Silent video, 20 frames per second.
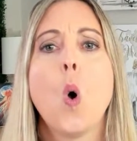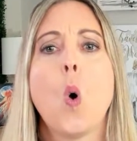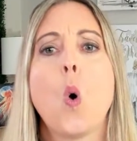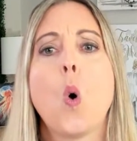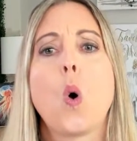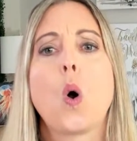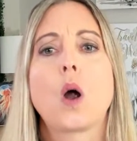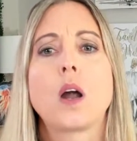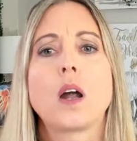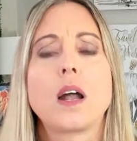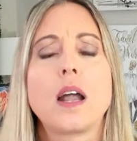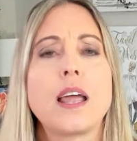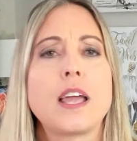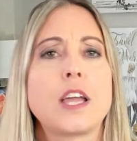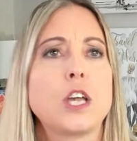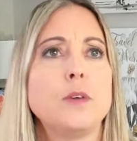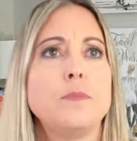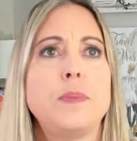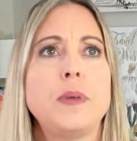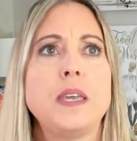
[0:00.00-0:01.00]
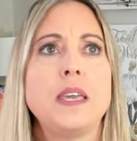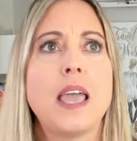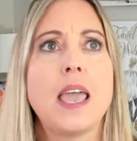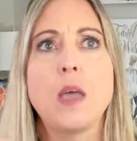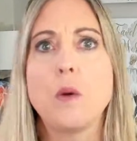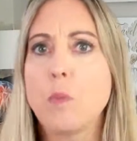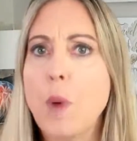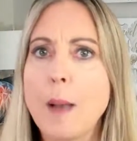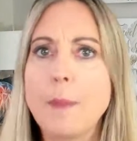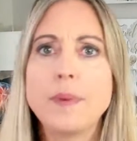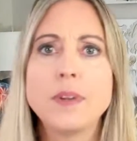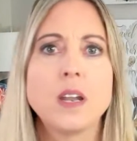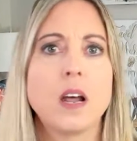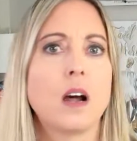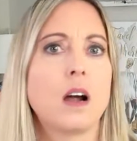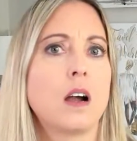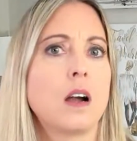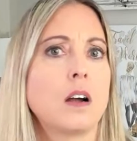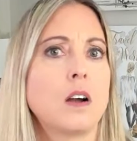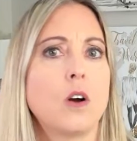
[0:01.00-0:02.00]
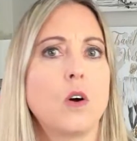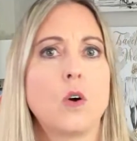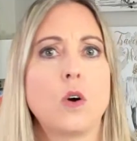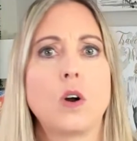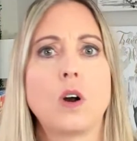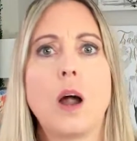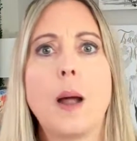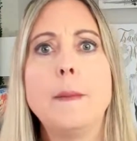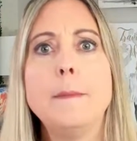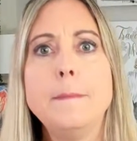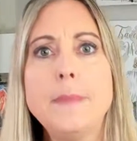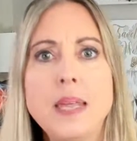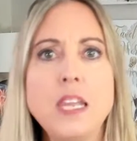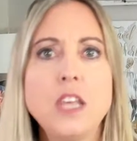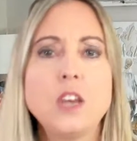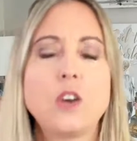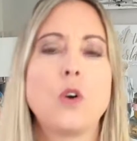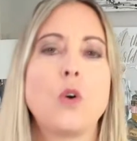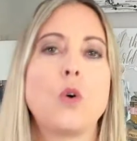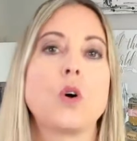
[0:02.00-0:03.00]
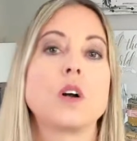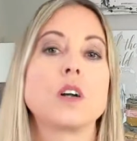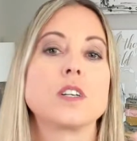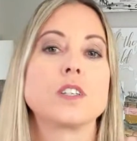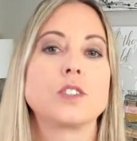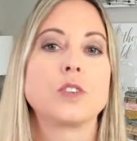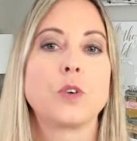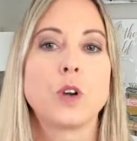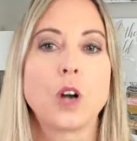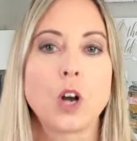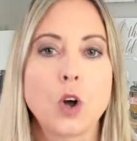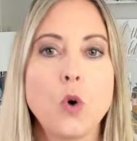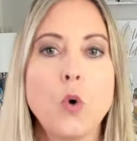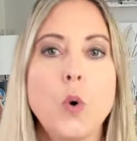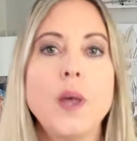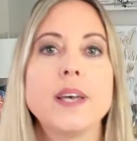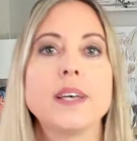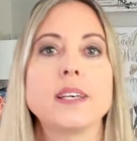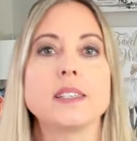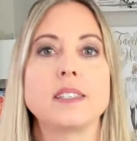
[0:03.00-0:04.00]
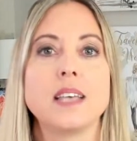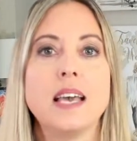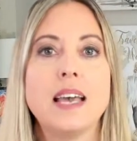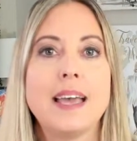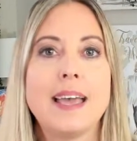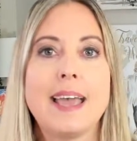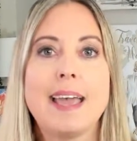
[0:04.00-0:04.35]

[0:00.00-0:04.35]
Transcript: or it could be a webinar or a mini course or a quiz.